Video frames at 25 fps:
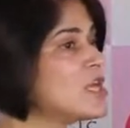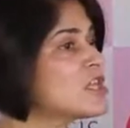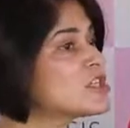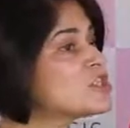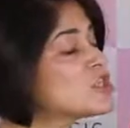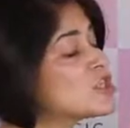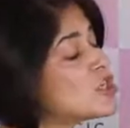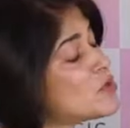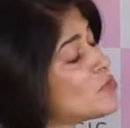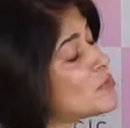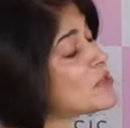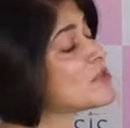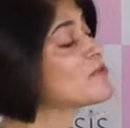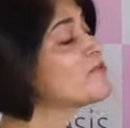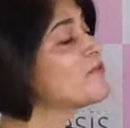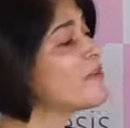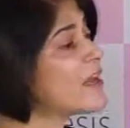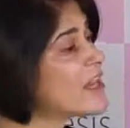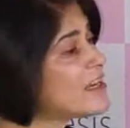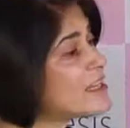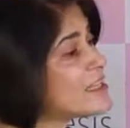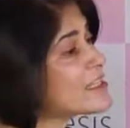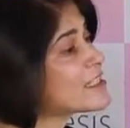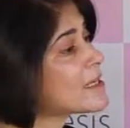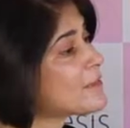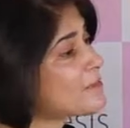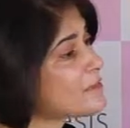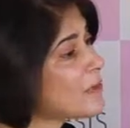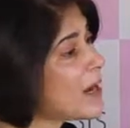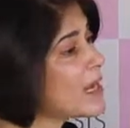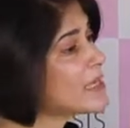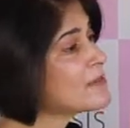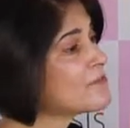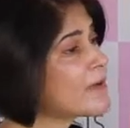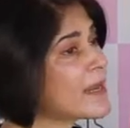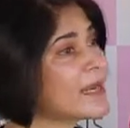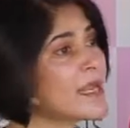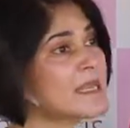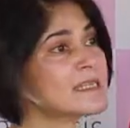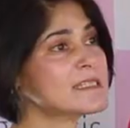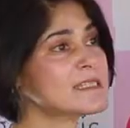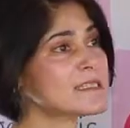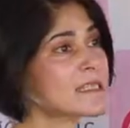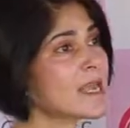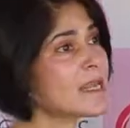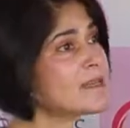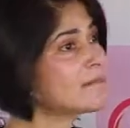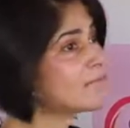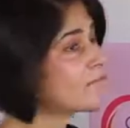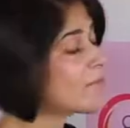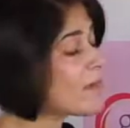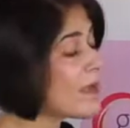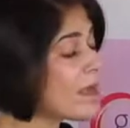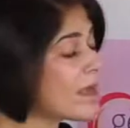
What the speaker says: She was very surprised when I said